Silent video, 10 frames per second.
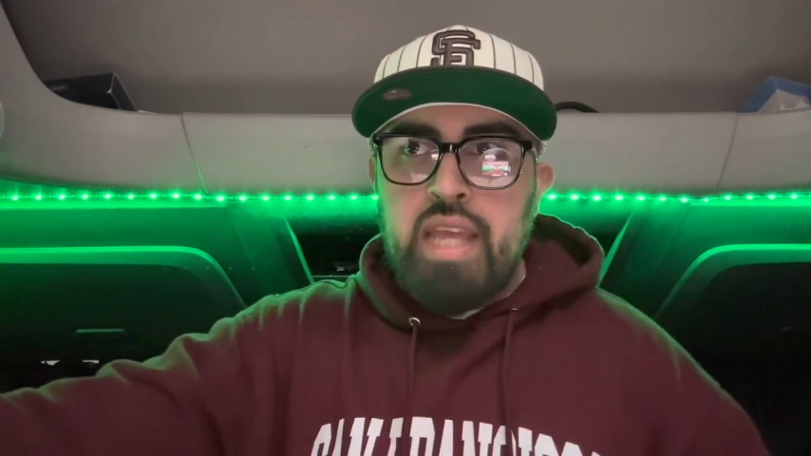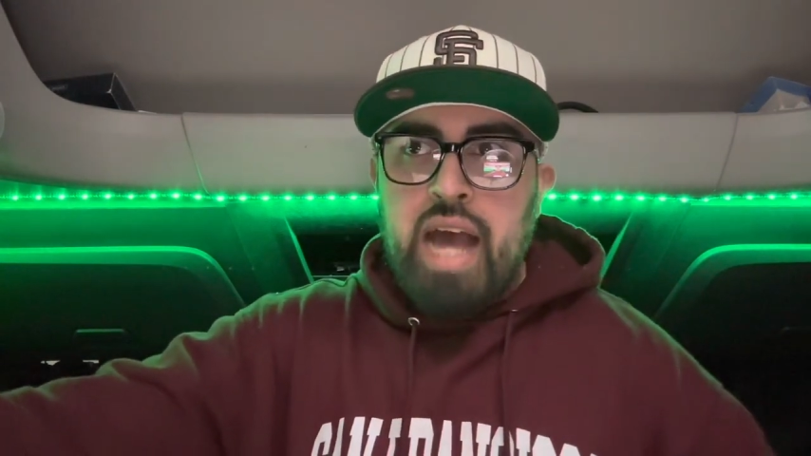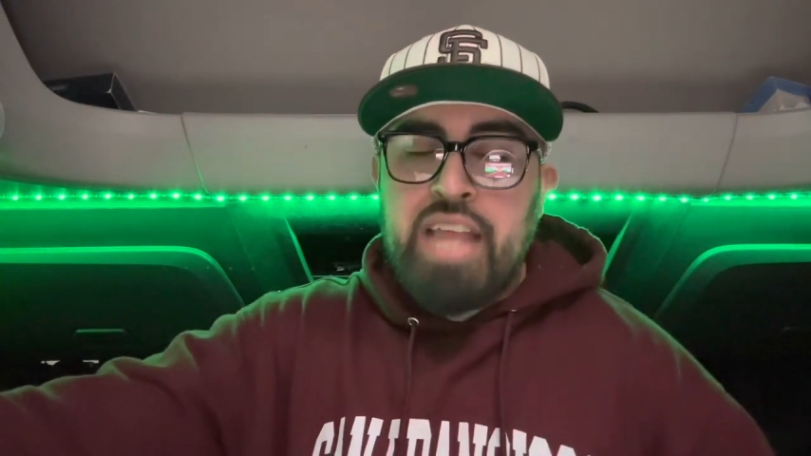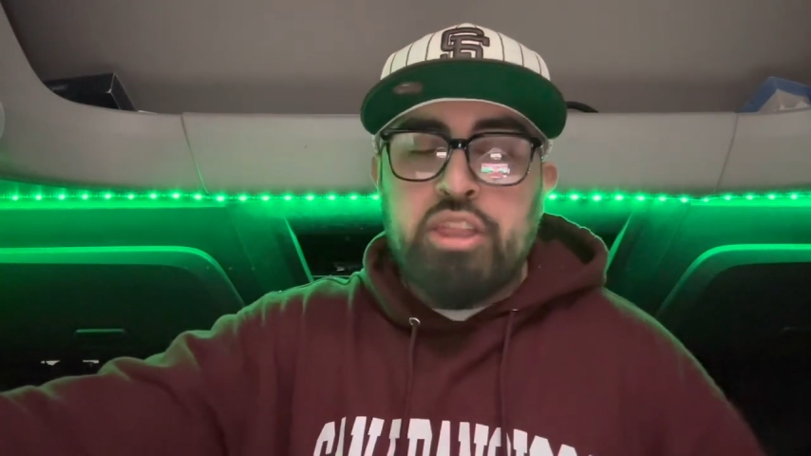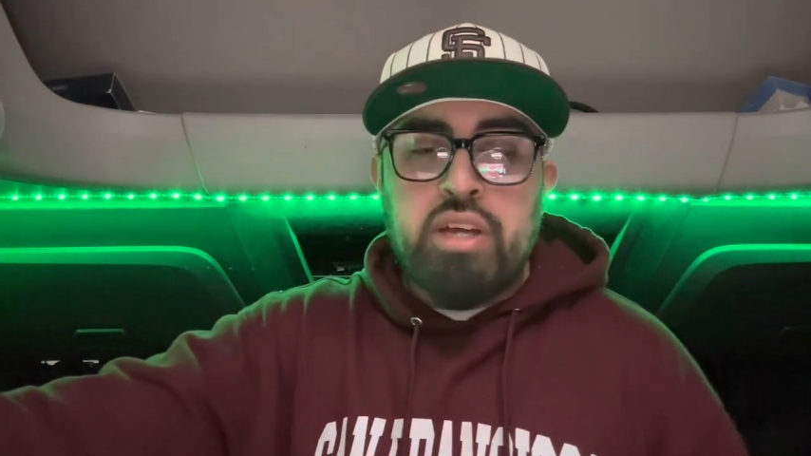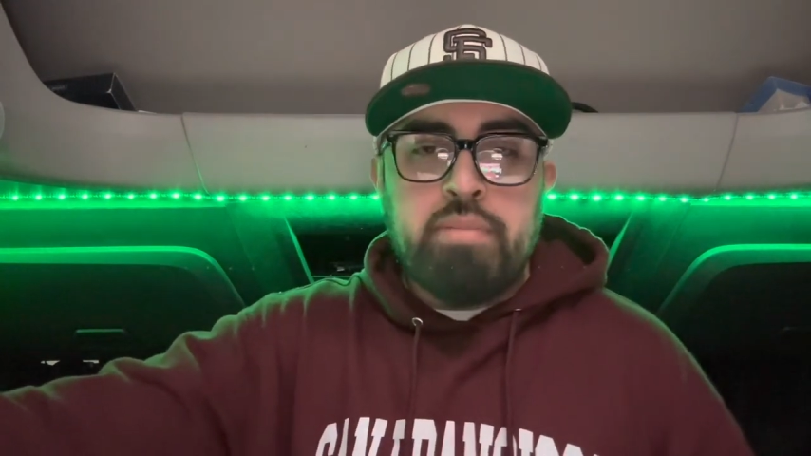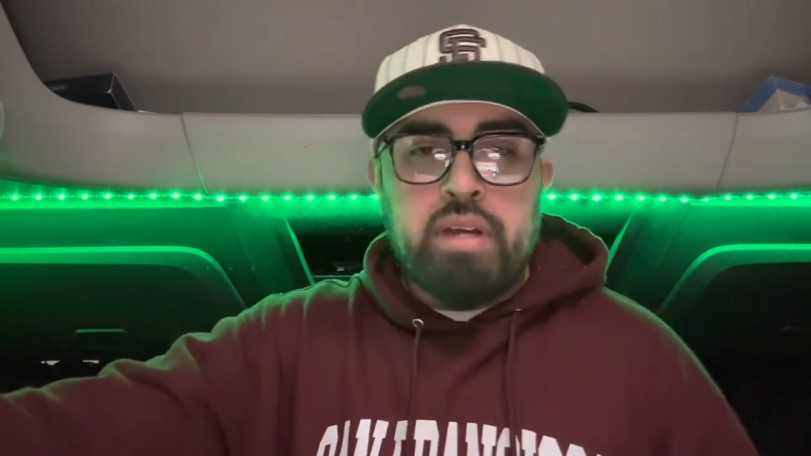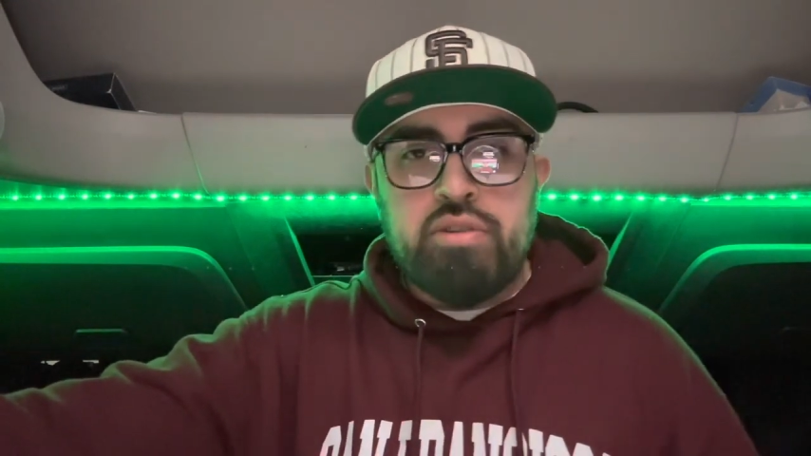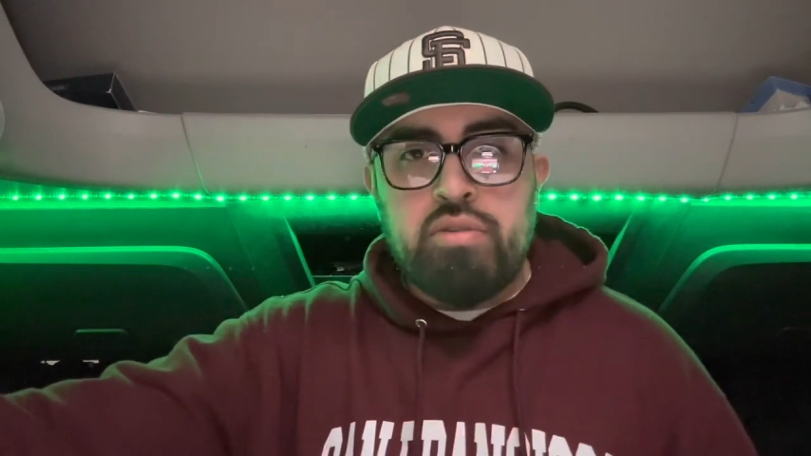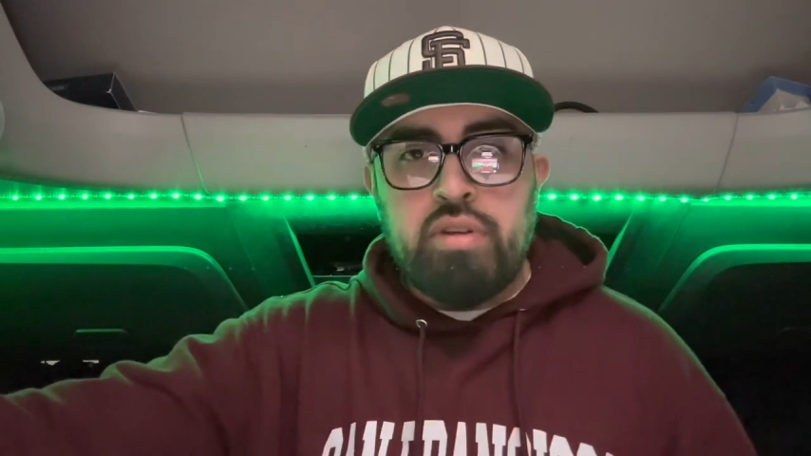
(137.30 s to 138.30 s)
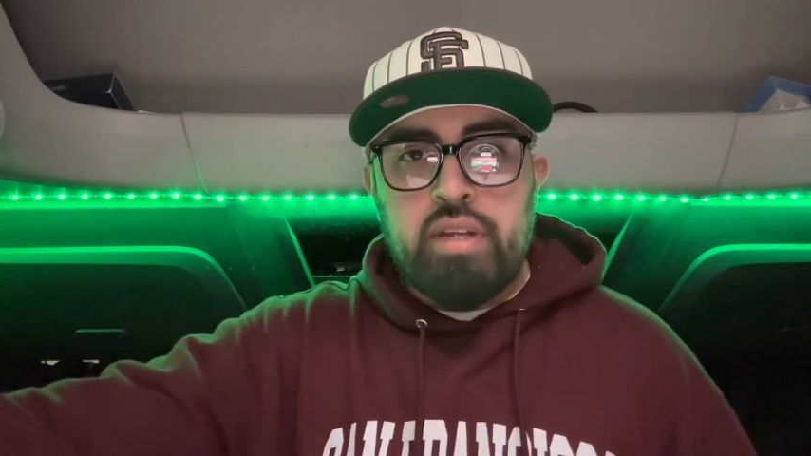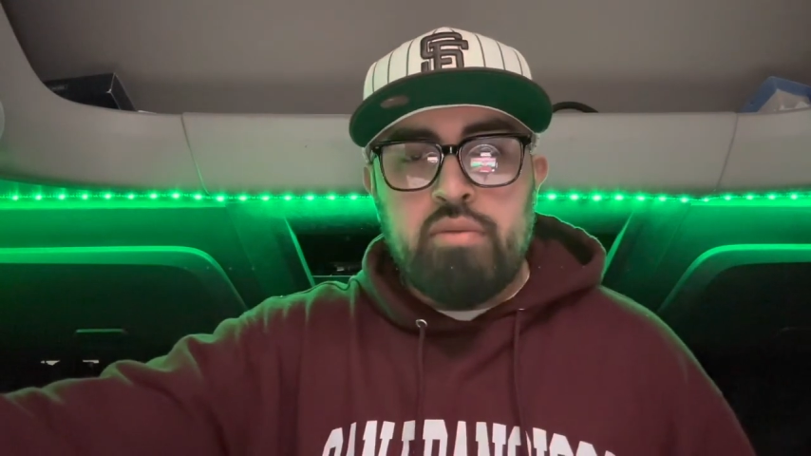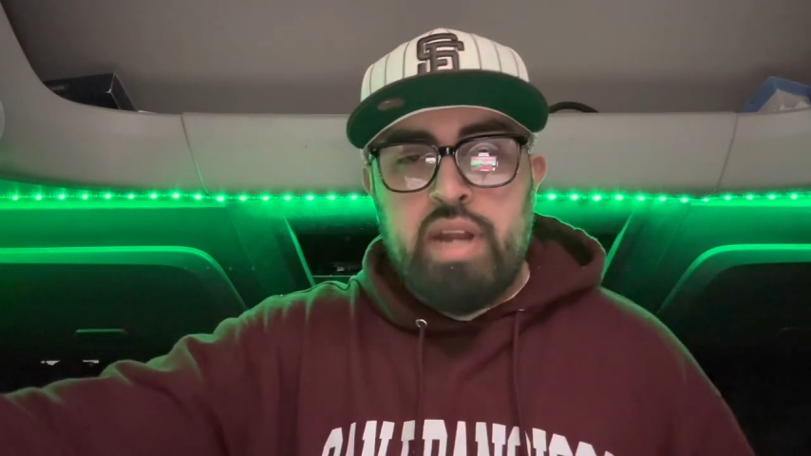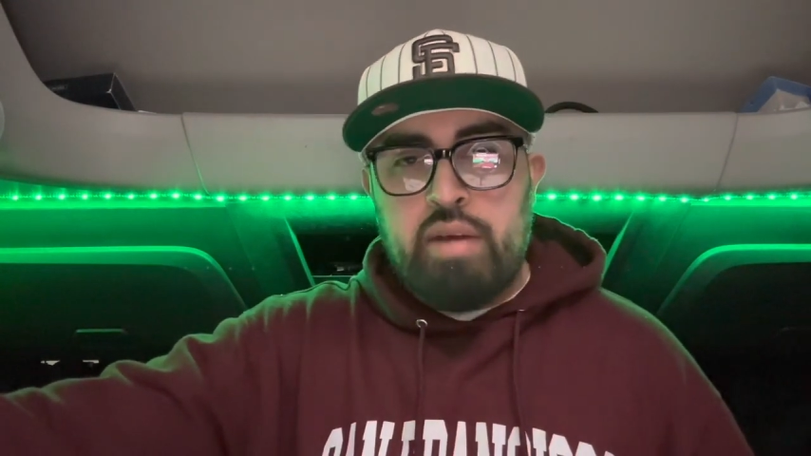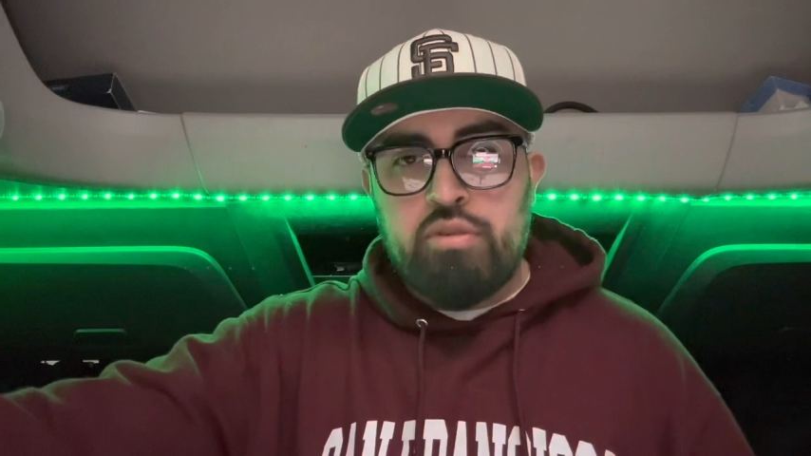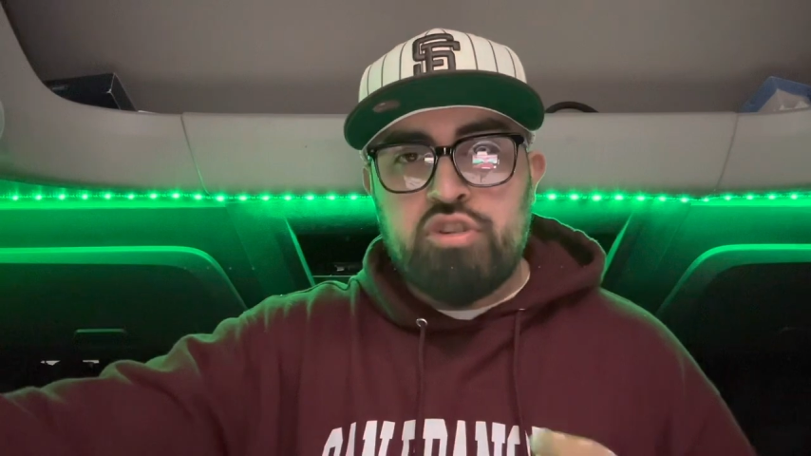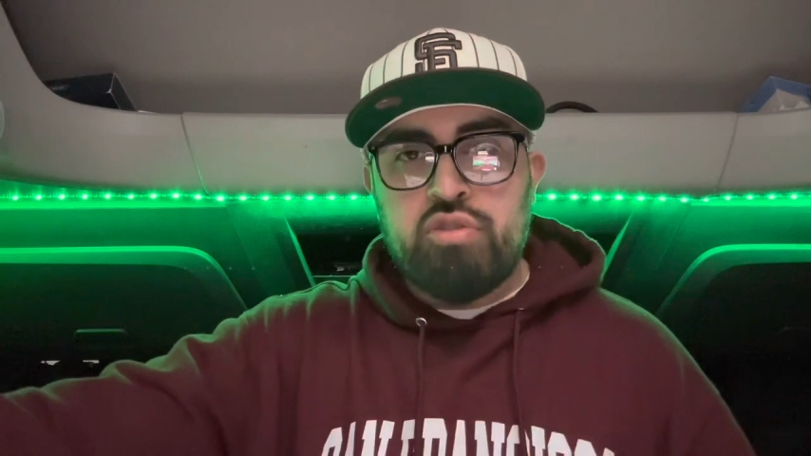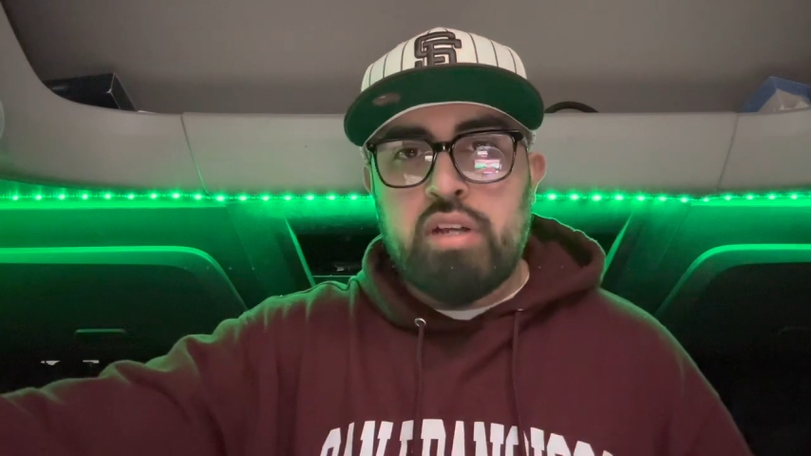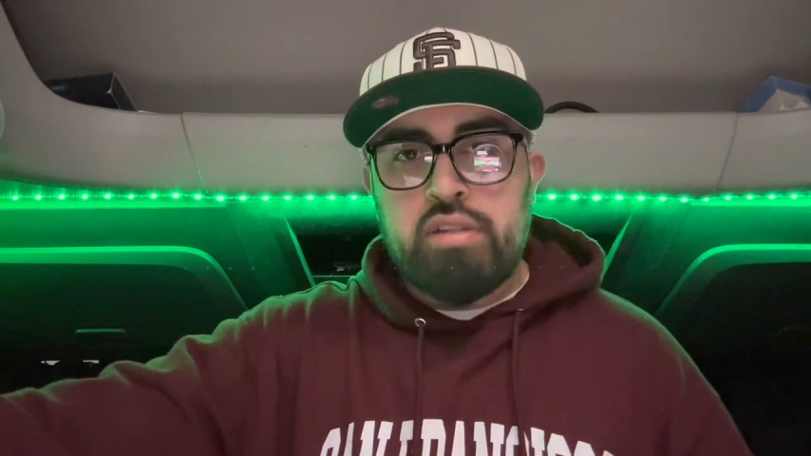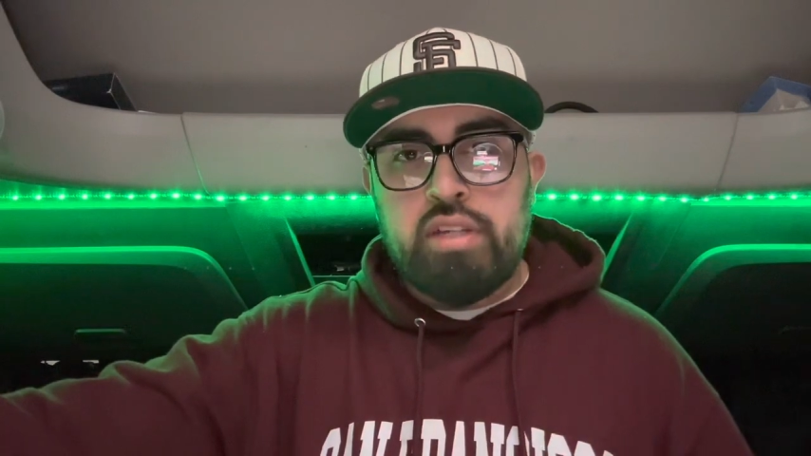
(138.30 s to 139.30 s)
I thought about doing it when I was
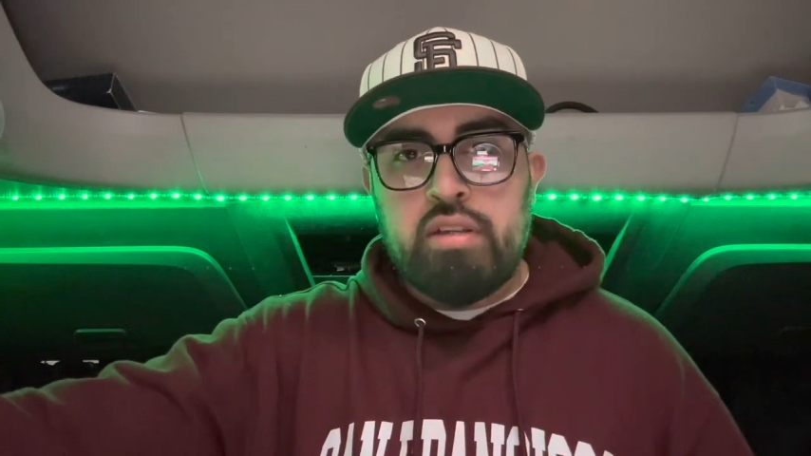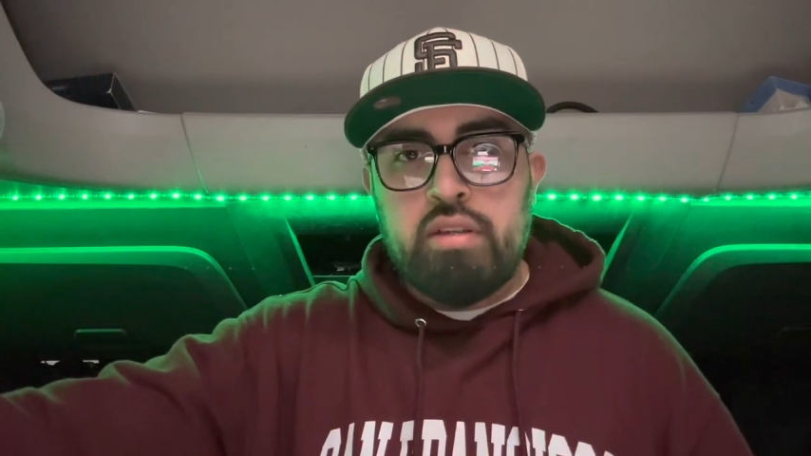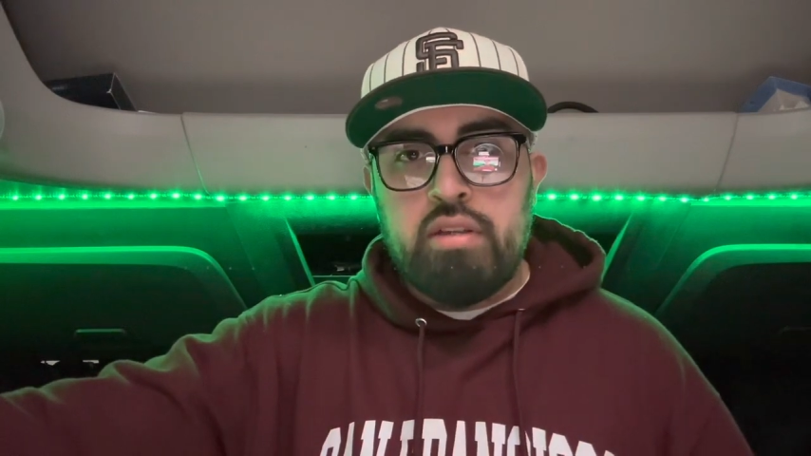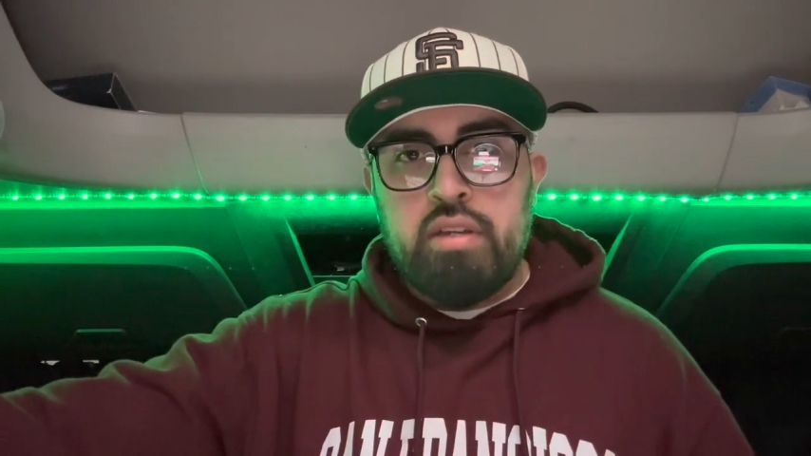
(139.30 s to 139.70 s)
struggling